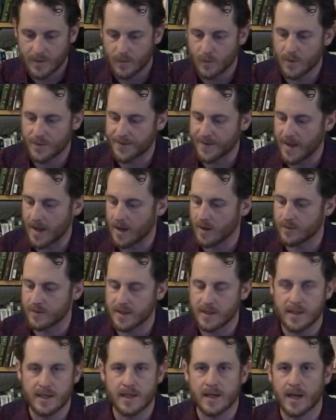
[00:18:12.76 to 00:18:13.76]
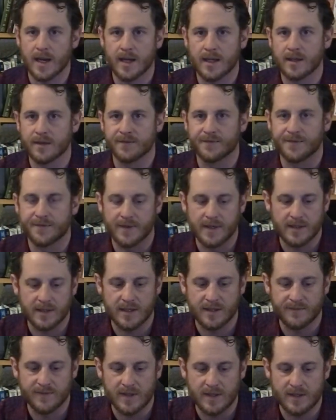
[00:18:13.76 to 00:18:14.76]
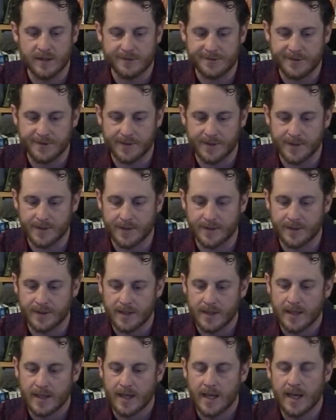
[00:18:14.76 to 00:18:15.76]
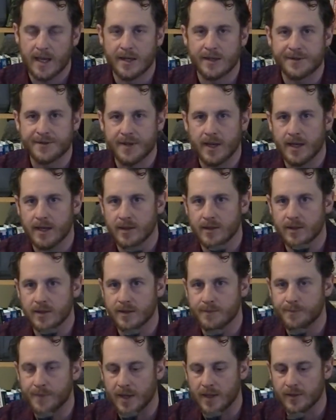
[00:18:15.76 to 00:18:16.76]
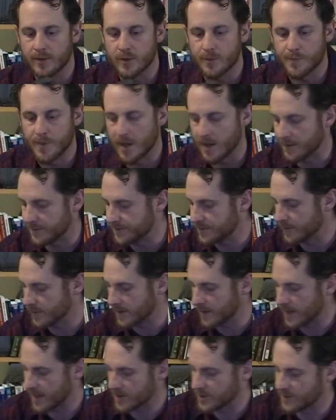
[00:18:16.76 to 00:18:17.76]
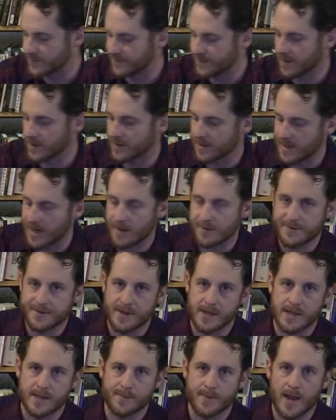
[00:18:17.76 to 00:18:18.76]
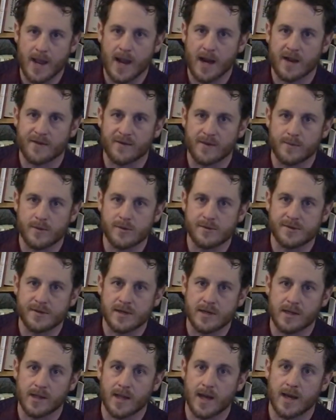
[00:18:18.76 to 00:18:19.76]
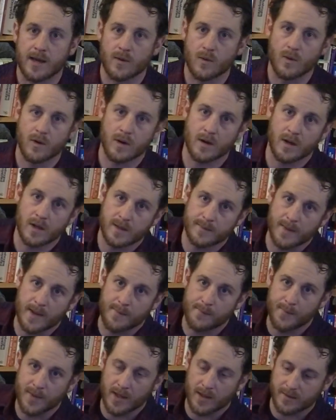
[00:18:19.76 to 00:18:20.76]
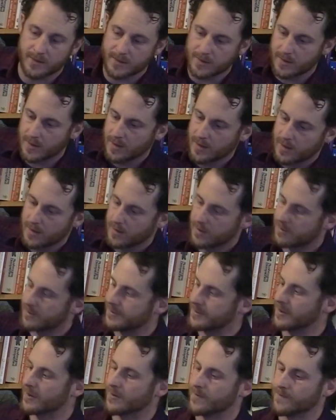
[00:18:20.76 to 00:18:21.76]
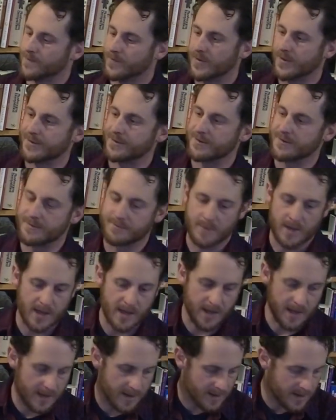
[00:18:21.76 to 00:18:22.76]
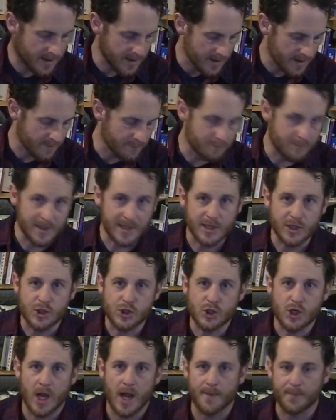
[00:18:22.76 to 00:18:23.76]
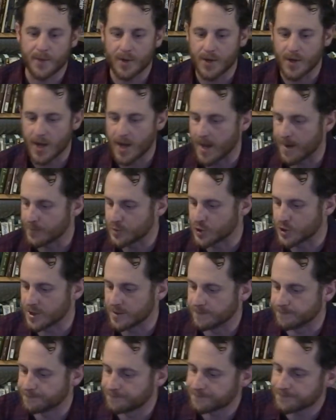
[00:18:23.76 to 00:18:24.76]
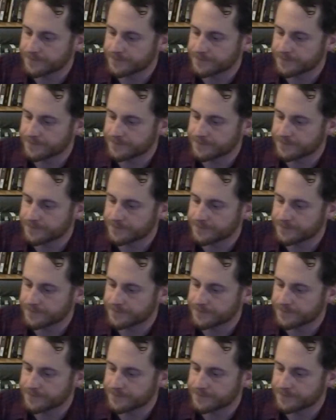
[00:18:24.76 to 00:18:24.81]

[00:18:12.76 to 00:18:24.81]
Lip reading: without any kind of inconvenience at all. And it's got a good belt loop on it, so it could actually fit on the outside of the pack if I'm using it a lot, or onto my belt. So this is my big chopper option